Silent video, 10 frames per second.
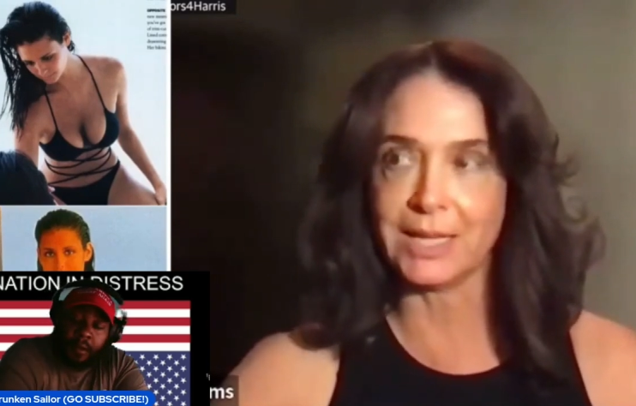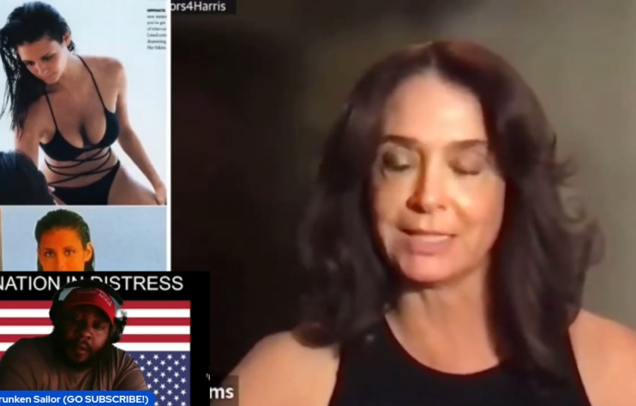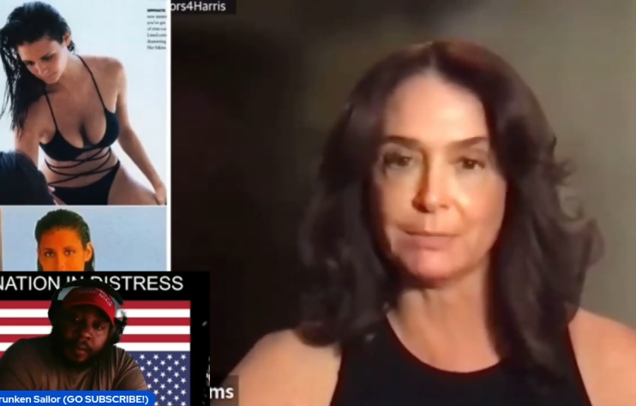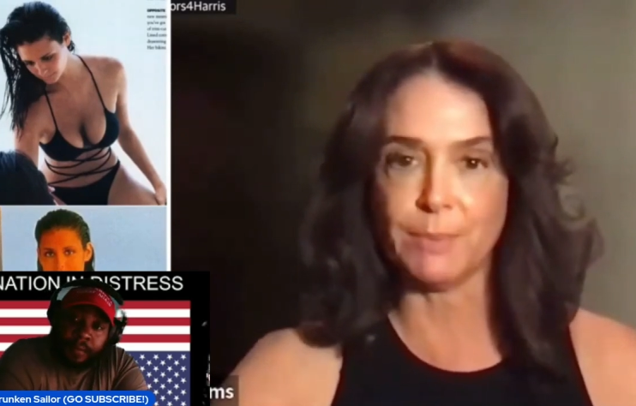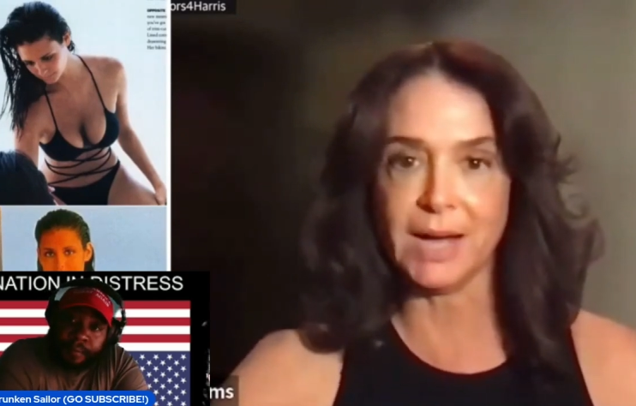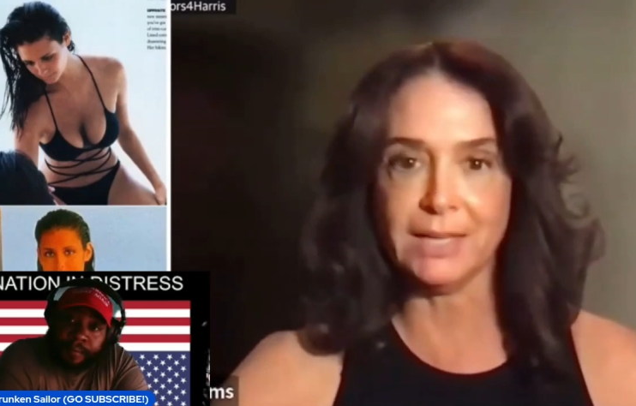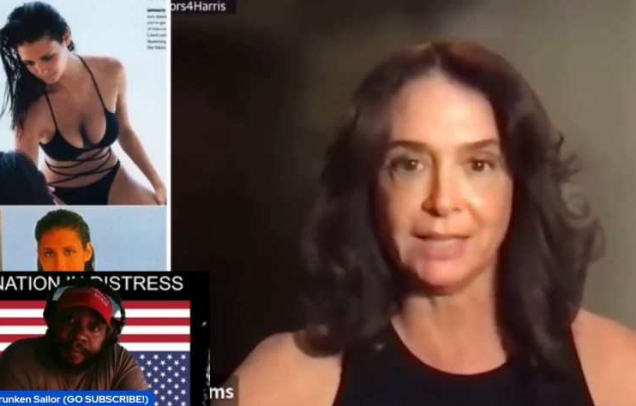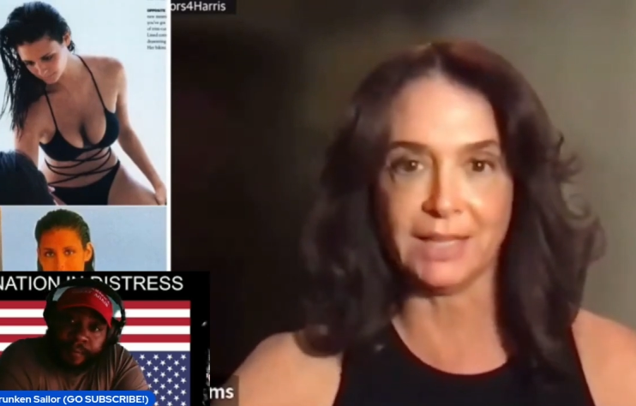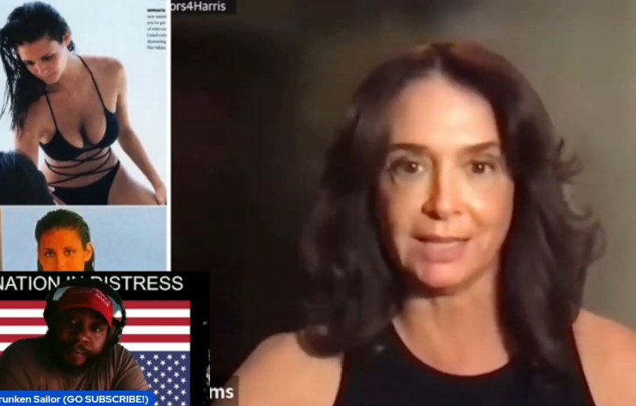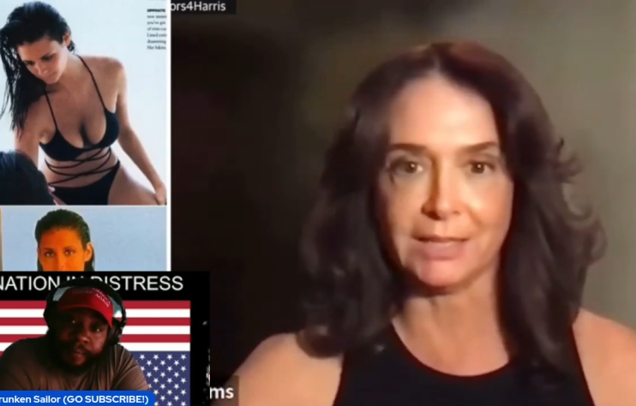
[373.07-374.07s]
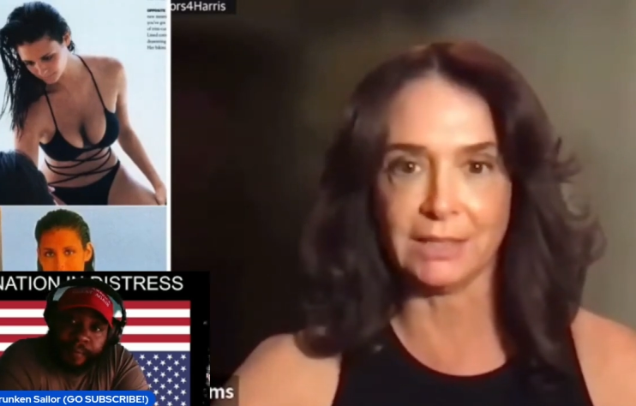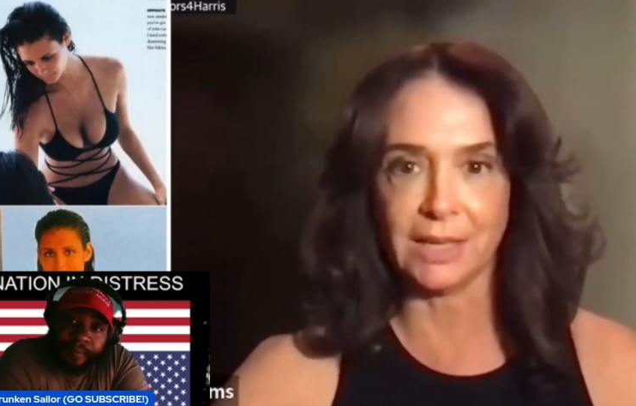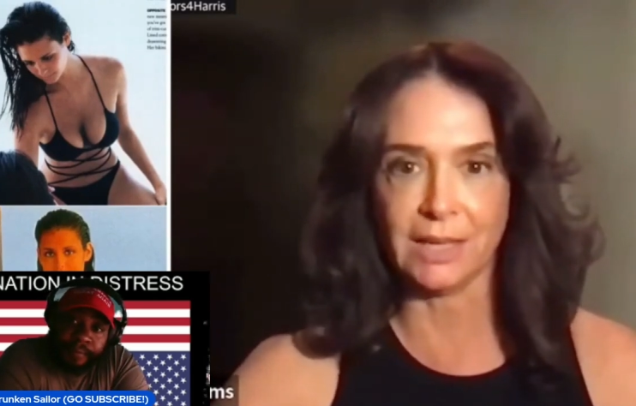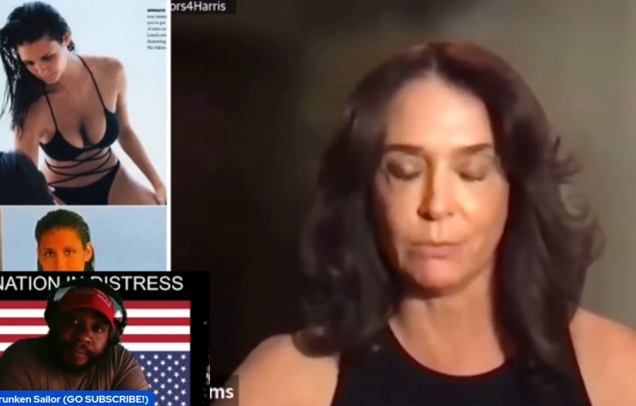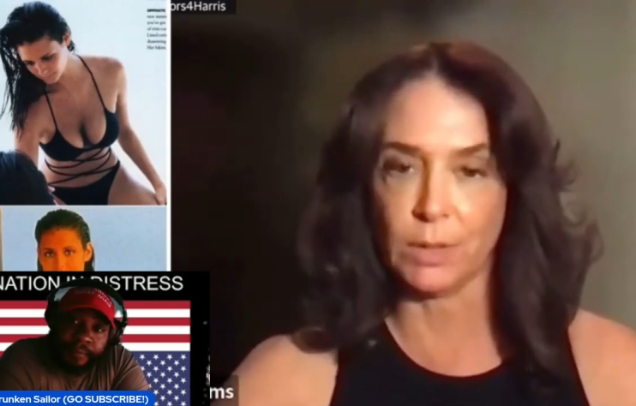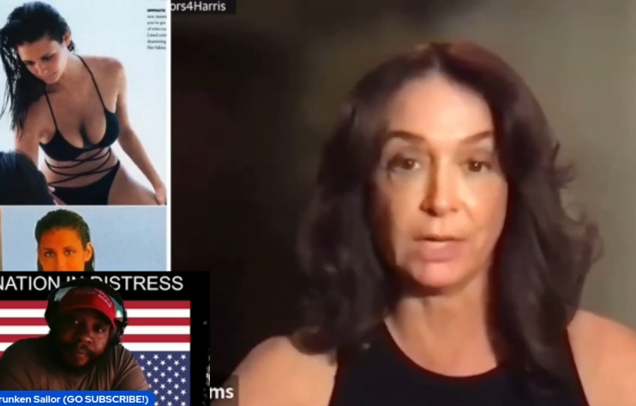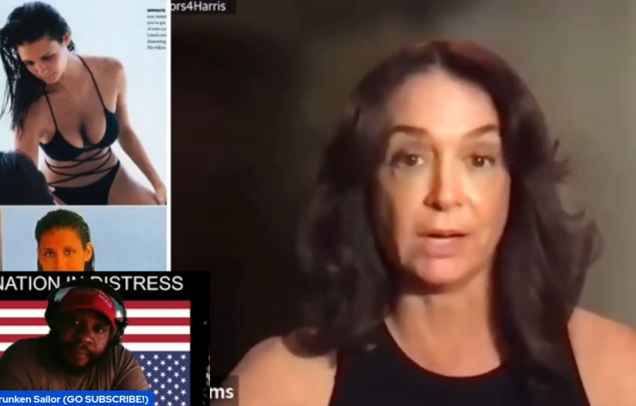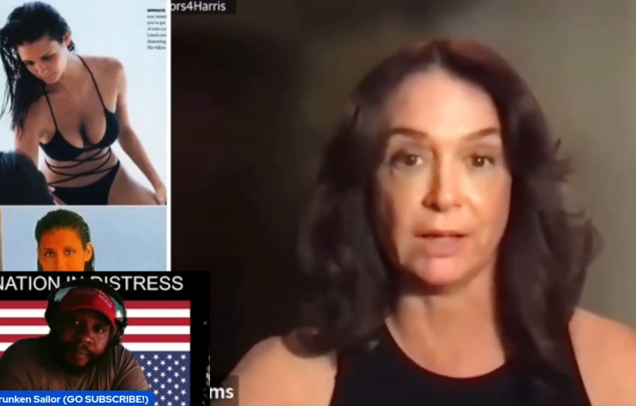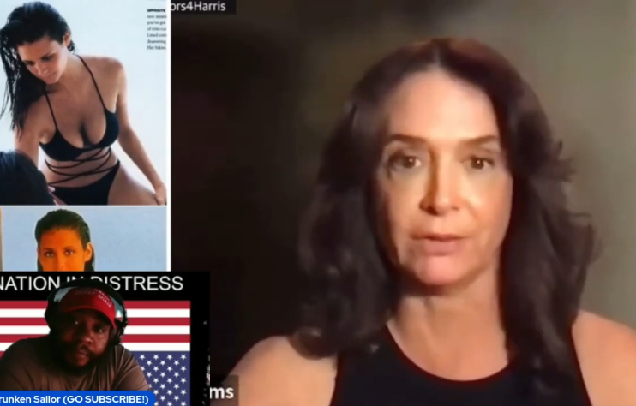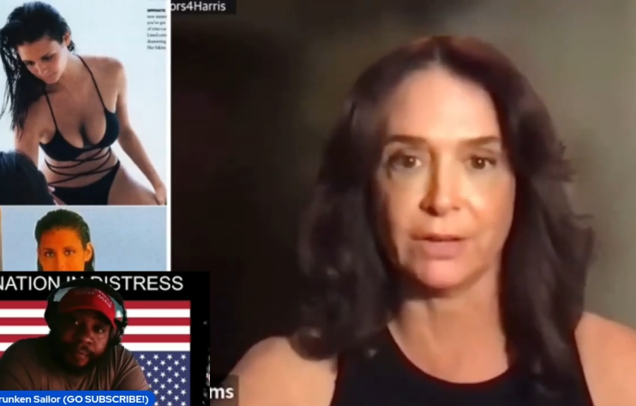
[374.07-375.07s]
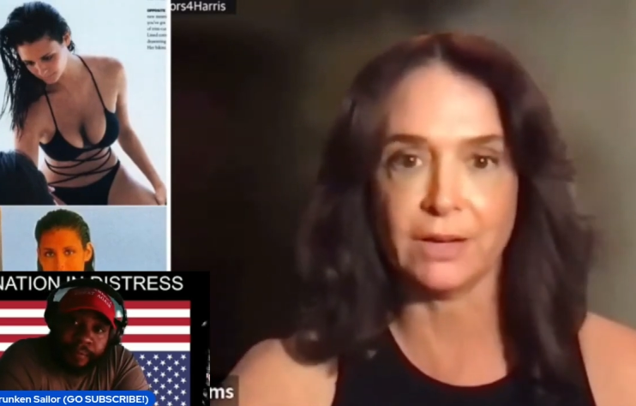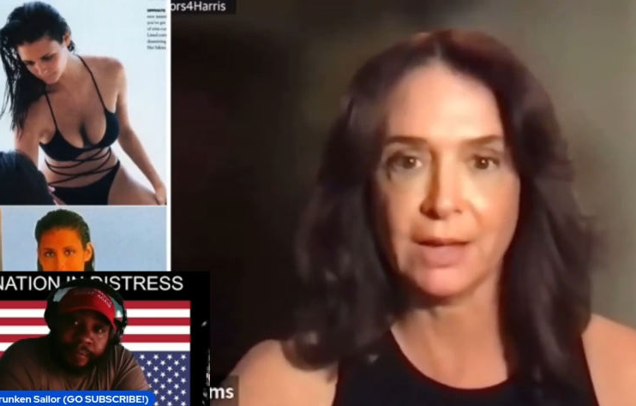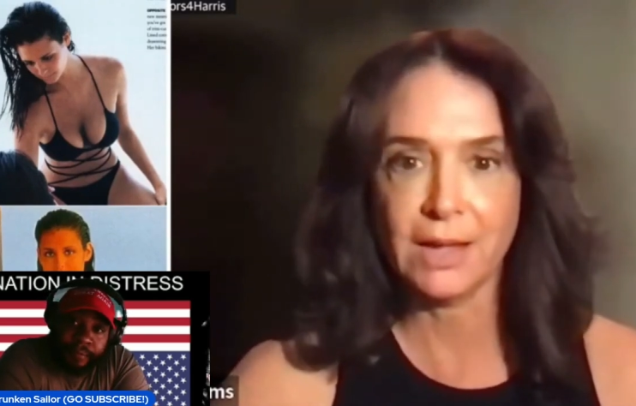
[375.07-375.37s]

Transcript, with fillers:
Speaker 1: like smiling at one another